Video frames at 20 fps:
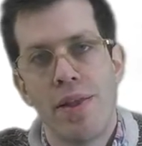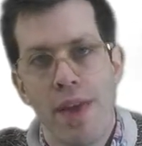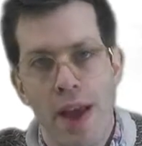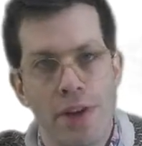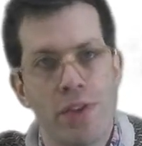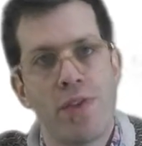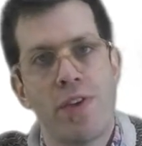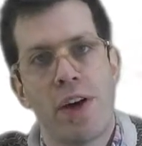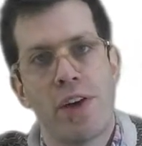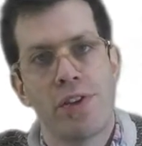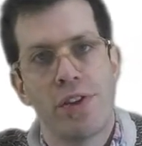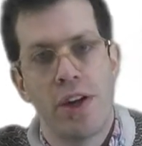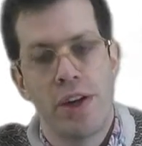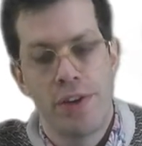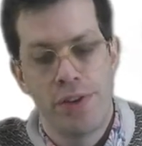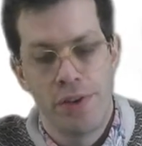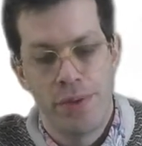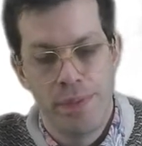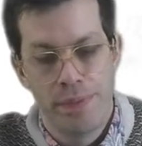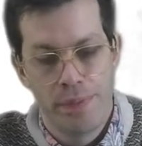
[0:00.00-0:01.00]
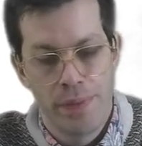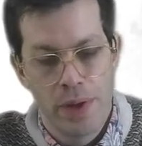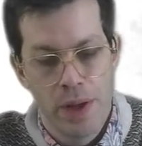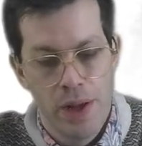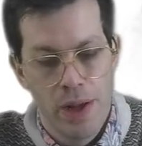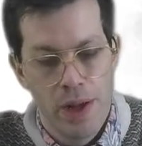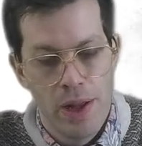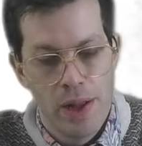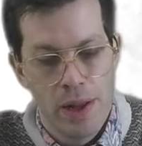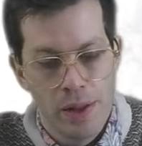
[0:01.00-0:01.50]
that's file size.
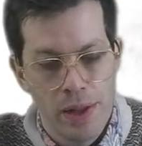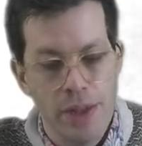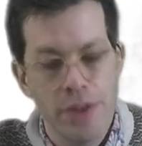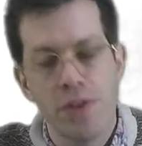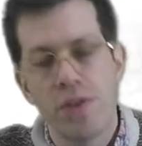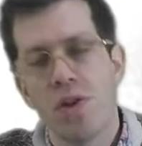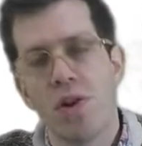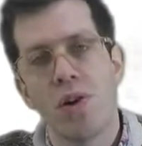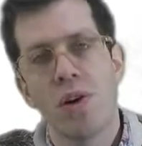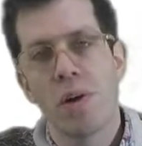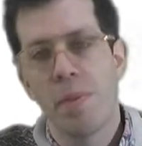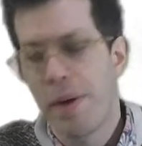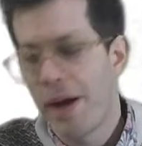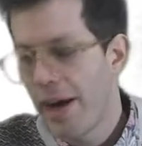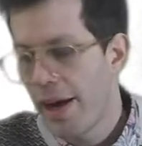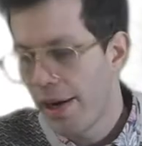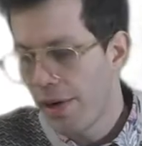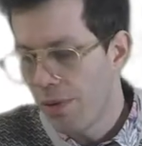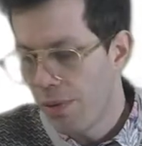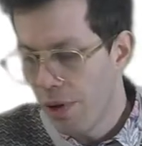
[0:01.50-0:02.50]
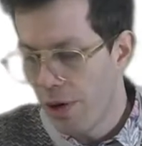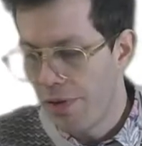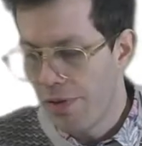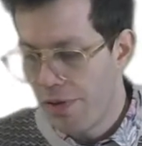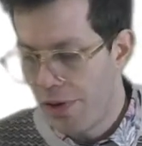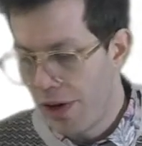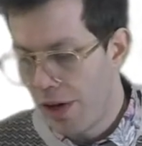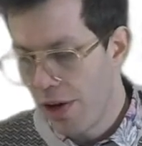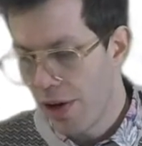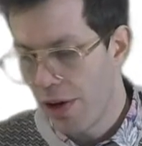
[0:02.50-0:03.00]
Let's talk about what
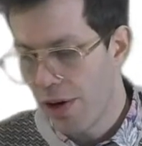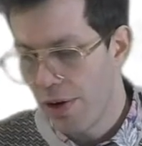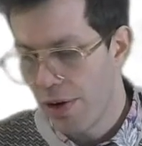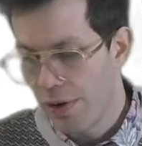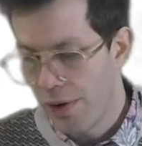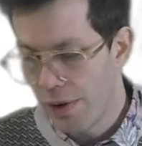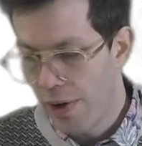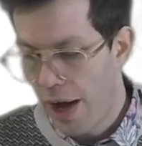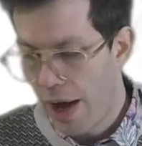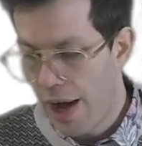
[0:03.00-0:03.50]
video